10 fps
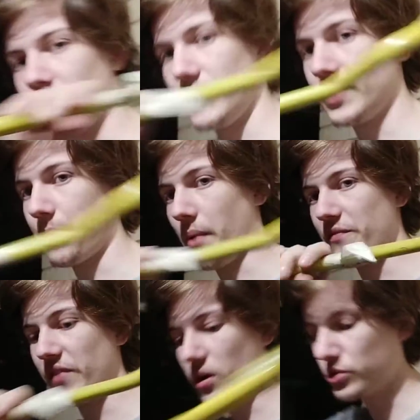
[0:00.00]
cleaned up. I
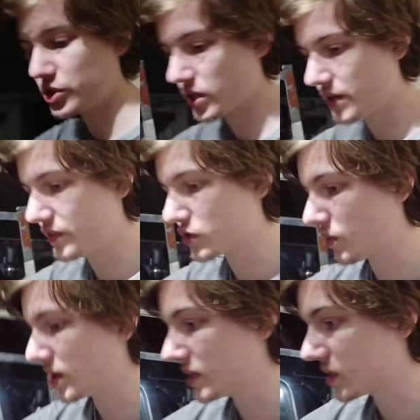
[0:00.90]
think I'll just leave this
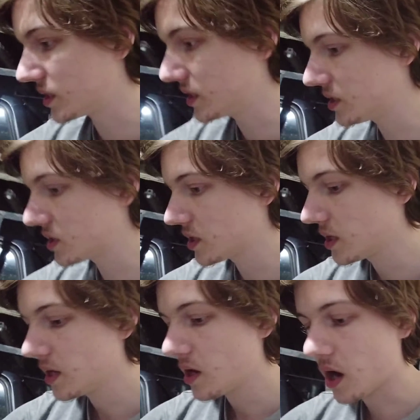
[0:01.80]
one as it is.
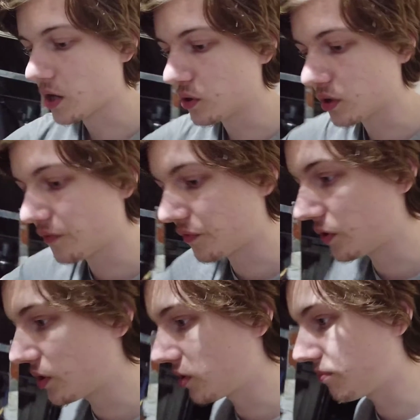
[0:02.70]
I could
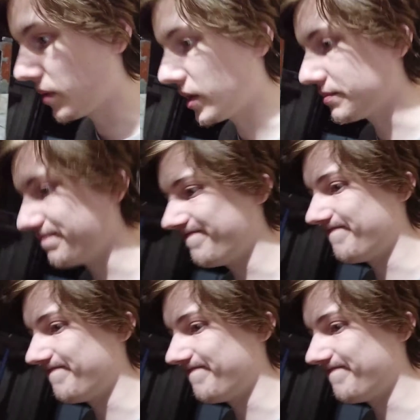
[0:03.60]
convert it, but